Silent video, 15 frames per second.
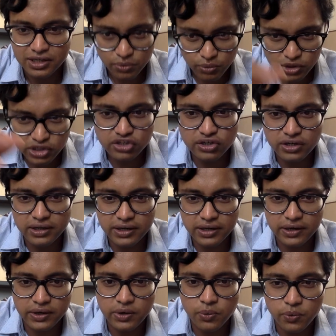which
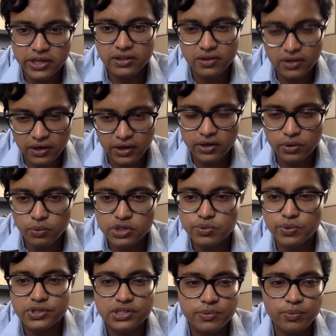which
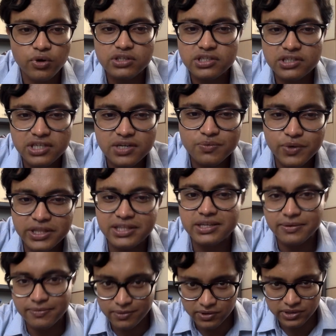was deposited with the
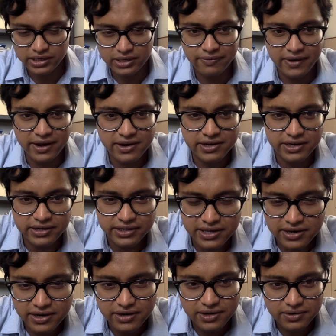defendant
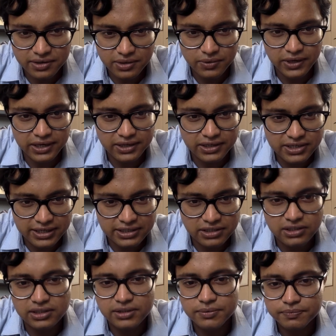here. Okay,
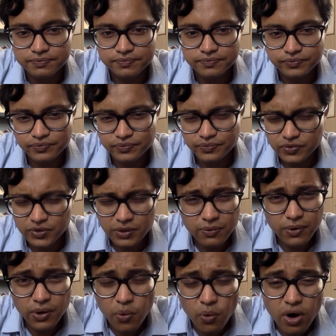Chester.
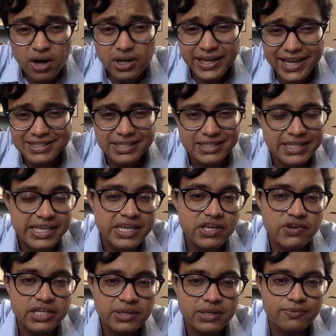For what? As a
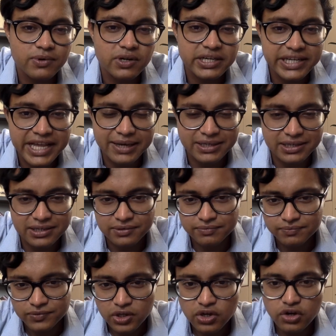security for debt
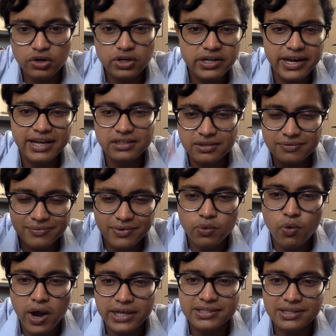contracted for
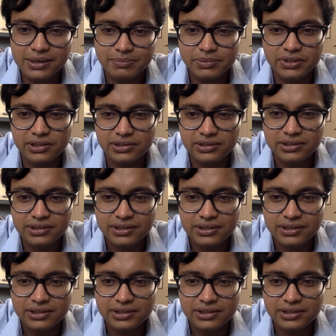wine suppers,